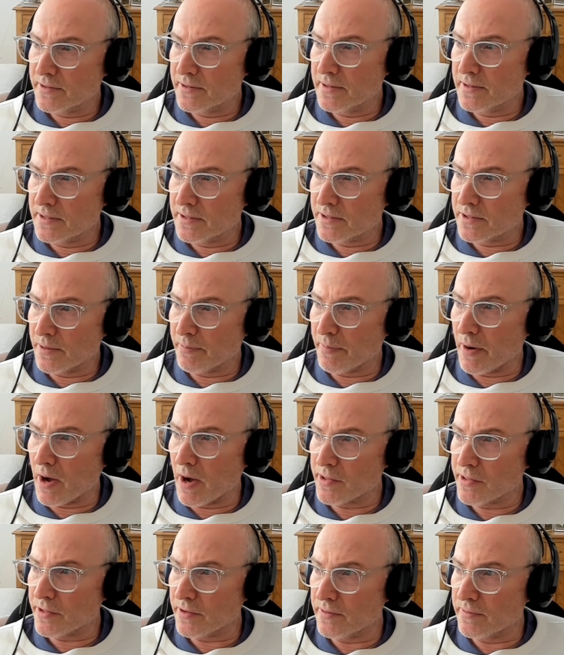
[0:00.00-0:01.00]
is the
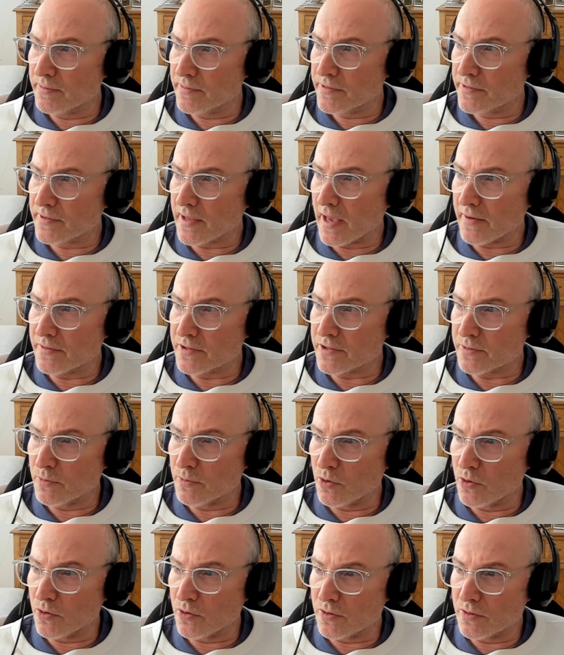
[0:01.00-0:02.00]
Python stuff is
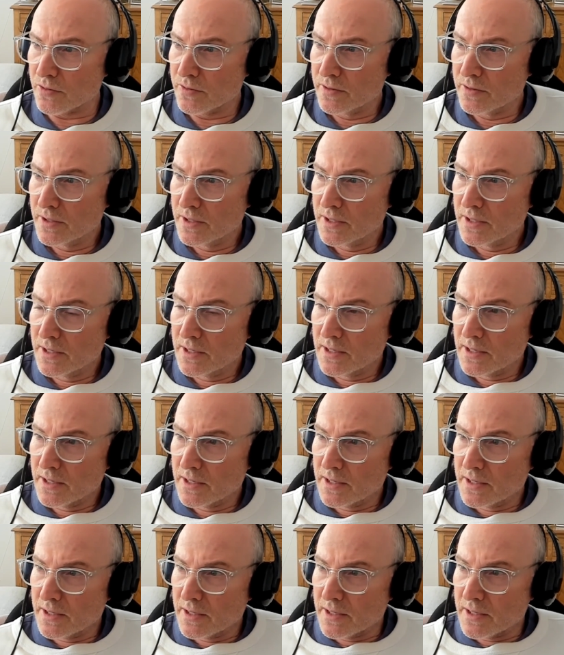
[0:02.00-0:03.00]
more
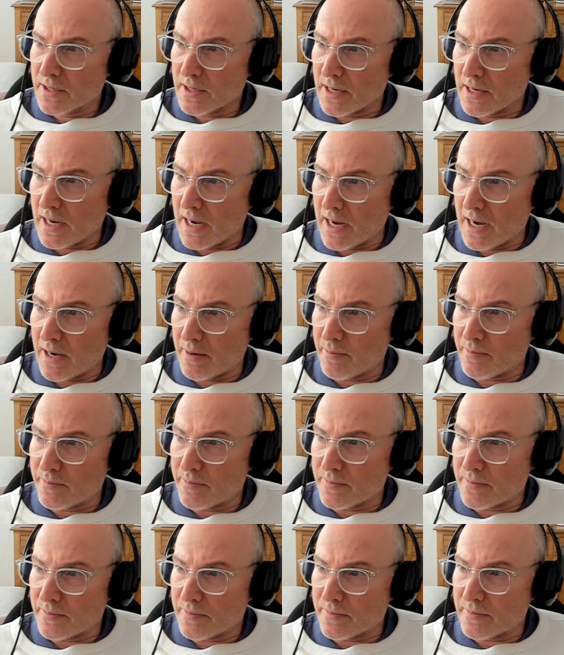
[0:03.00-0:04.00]

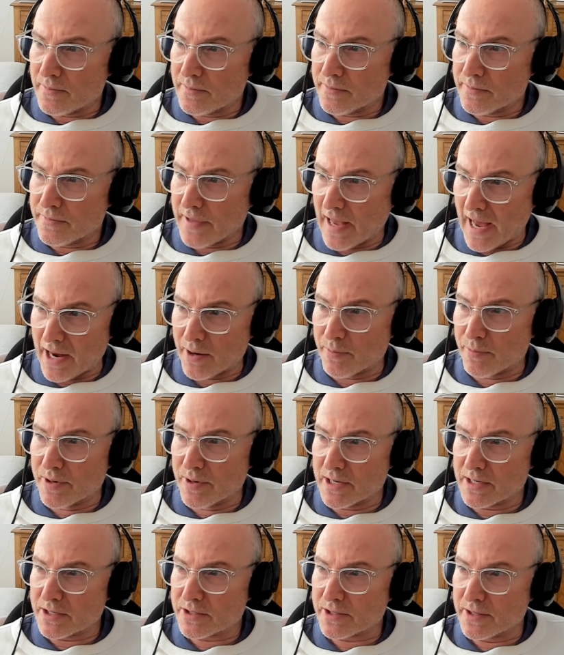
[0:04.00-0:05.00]

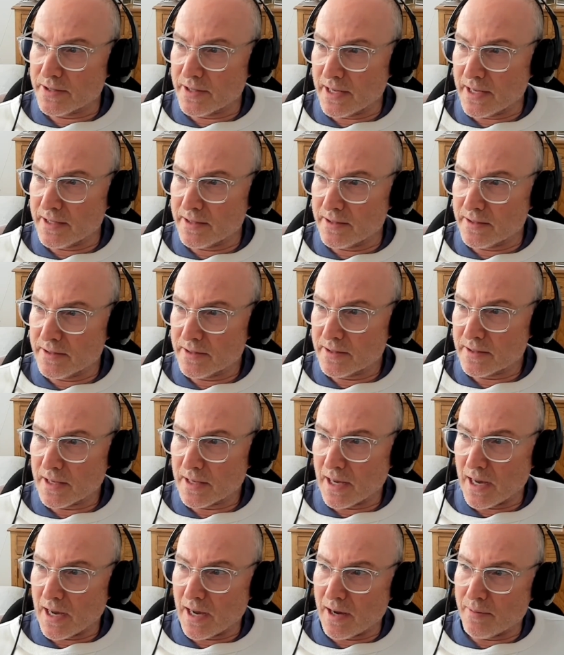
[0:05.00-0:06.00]
Databricks, and then
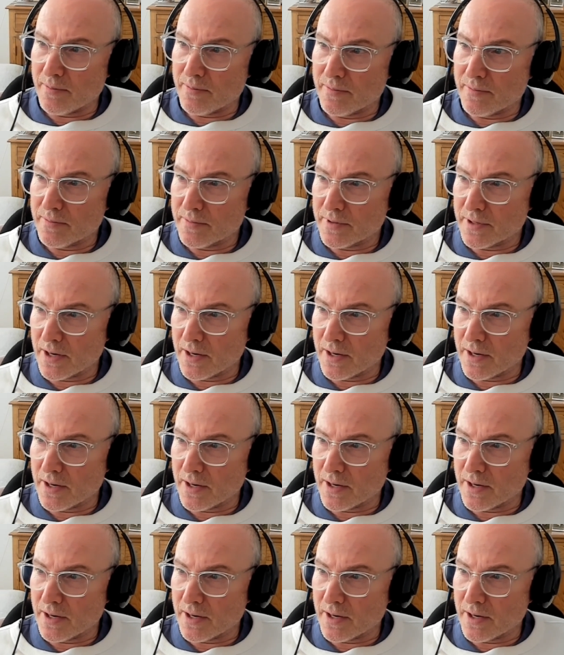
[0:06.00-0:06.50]
and